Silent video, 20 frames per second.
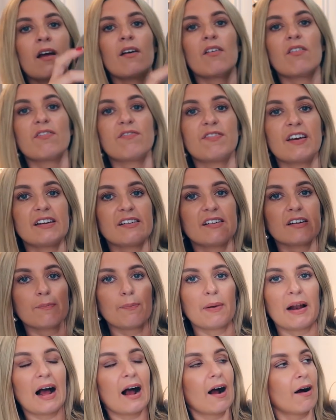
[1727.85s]
fitted
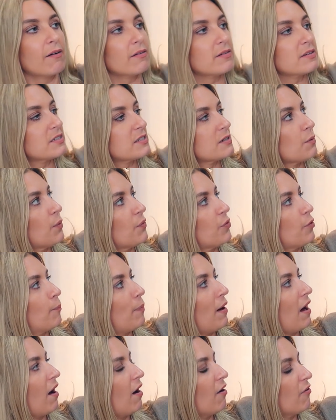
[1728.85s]
blouse with the
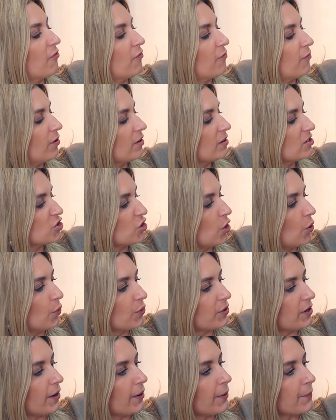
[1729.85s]
puff
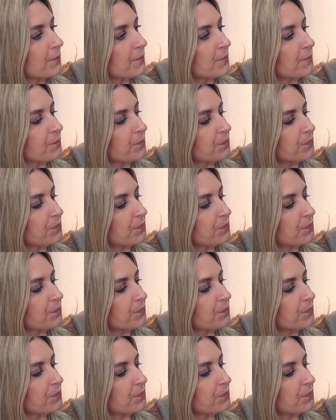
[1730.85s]
shoulder.